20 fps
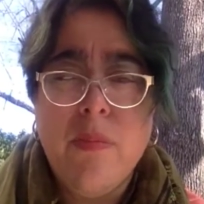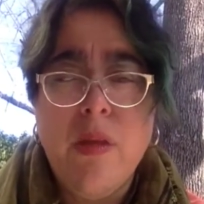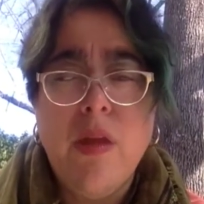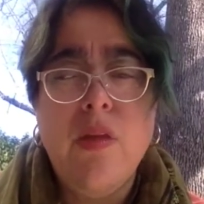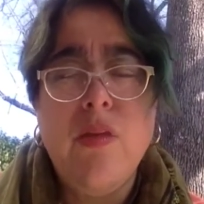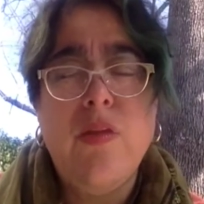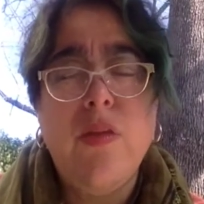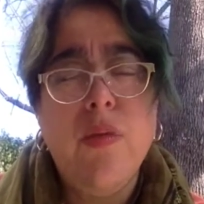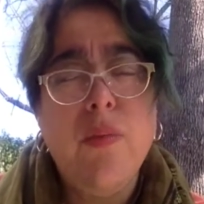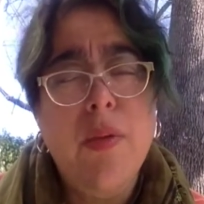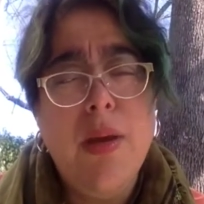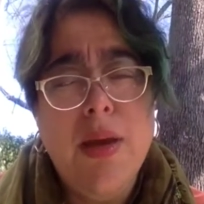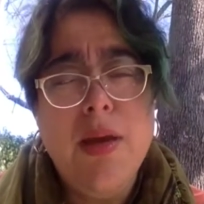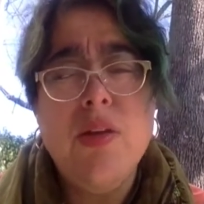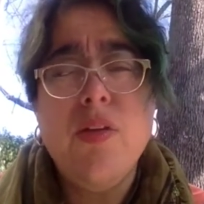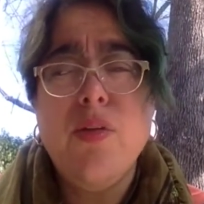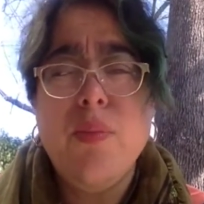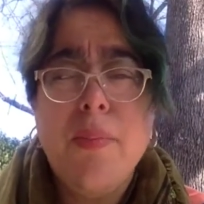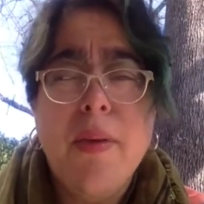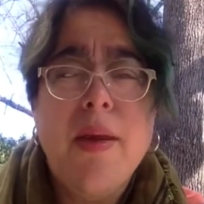And so we
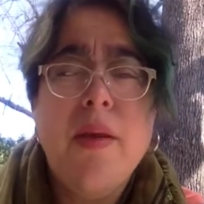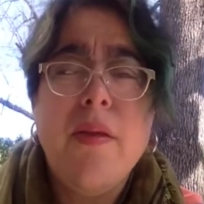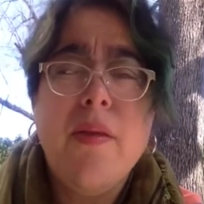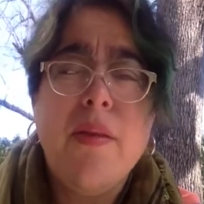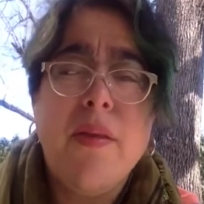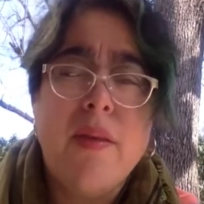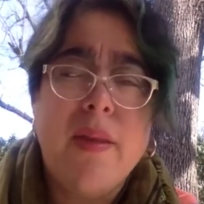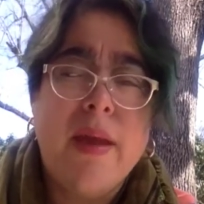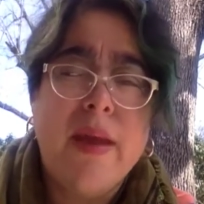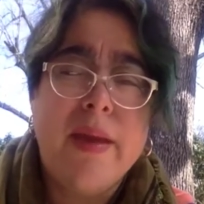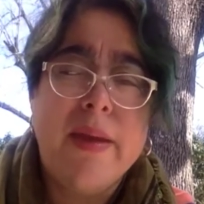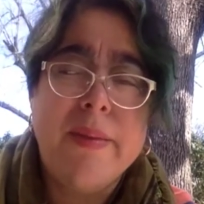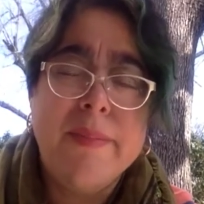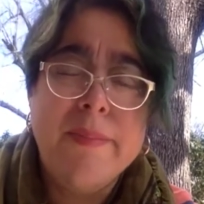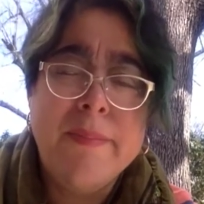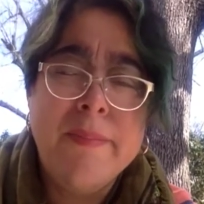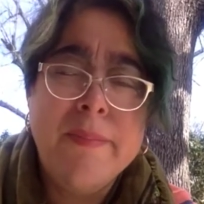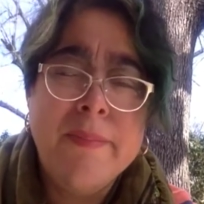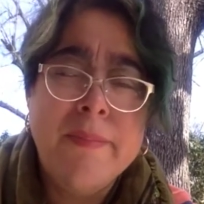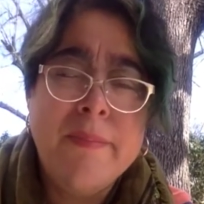can do better than that.
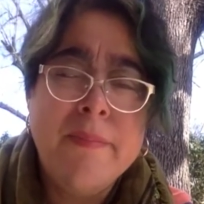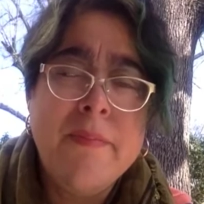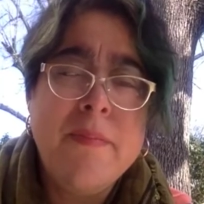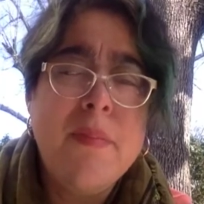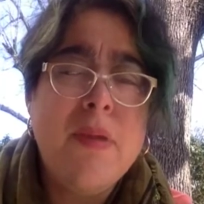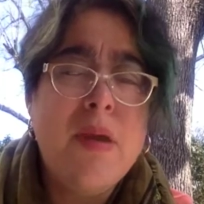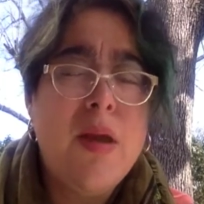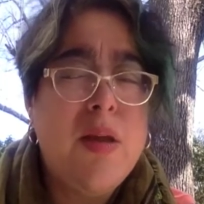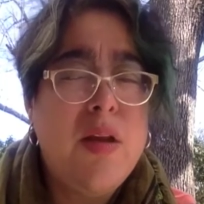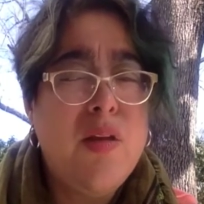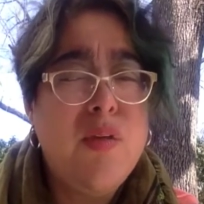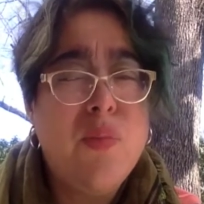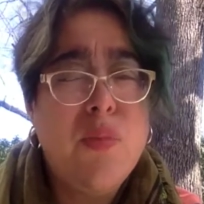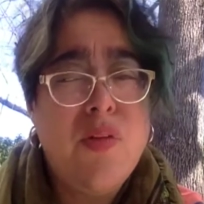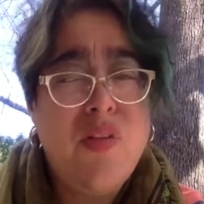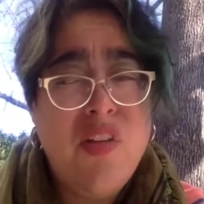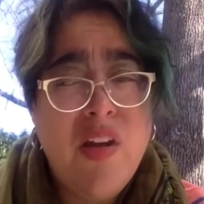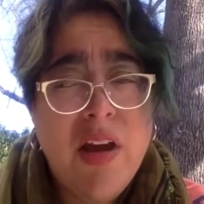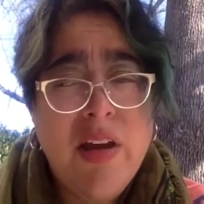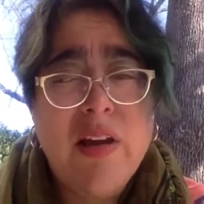And as
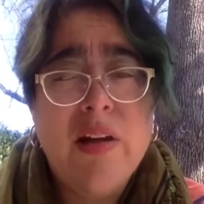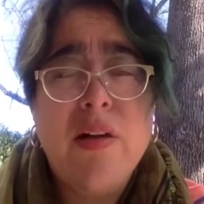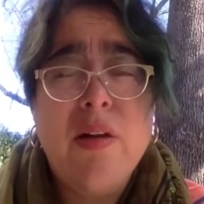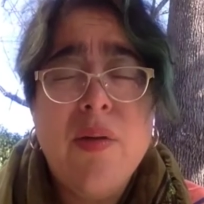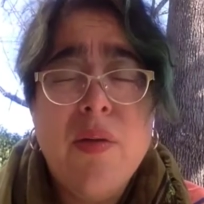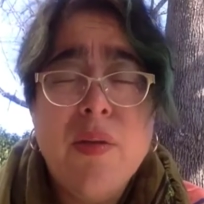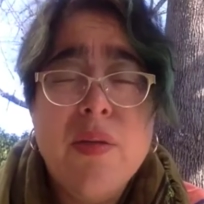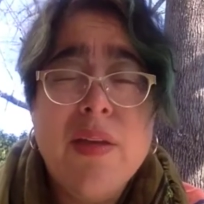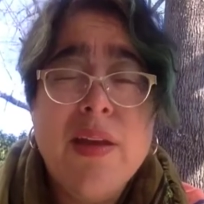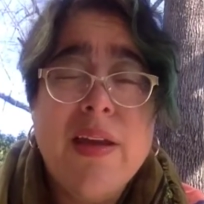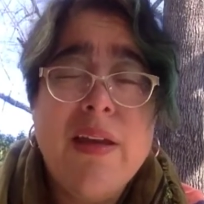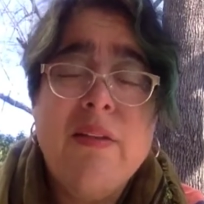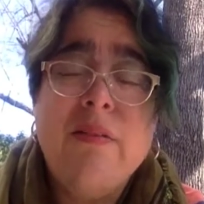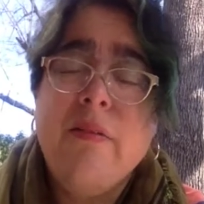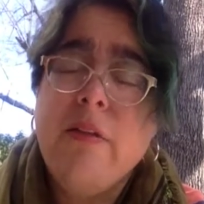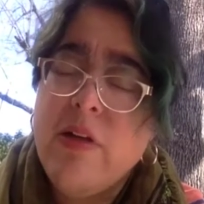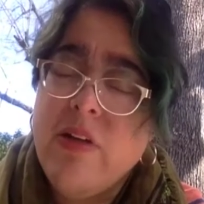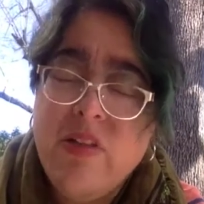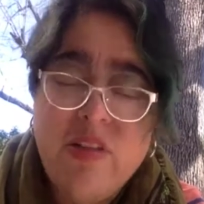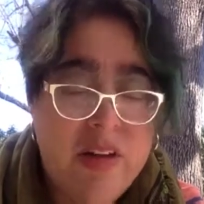we check our own
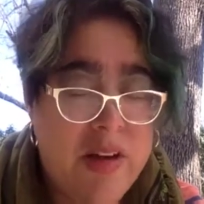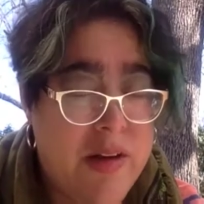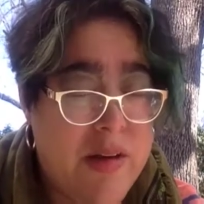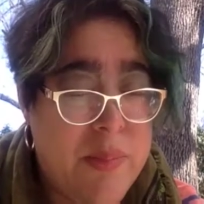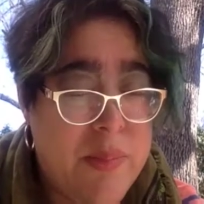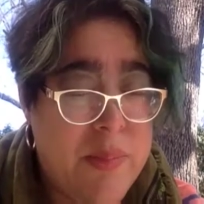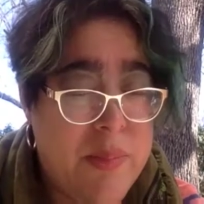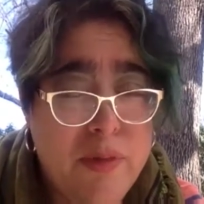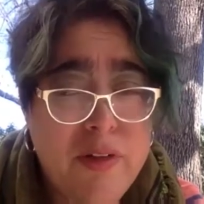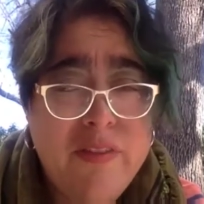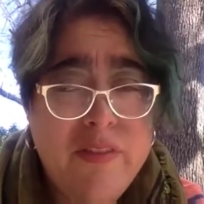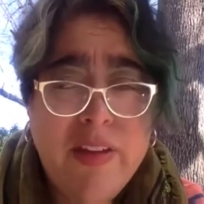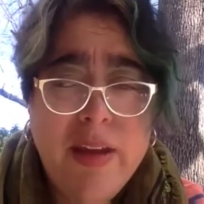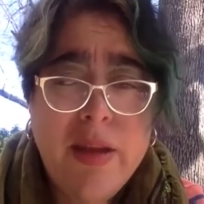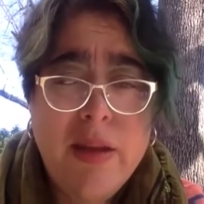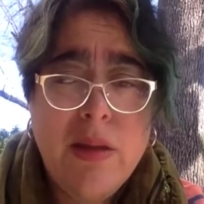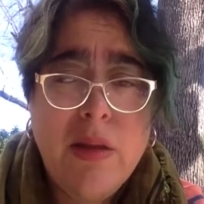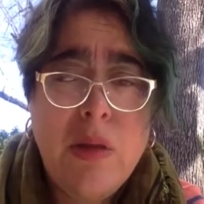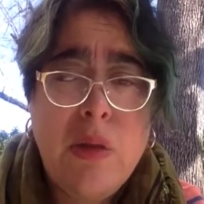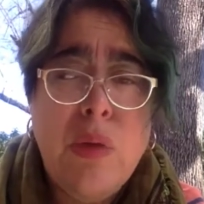language and improve it,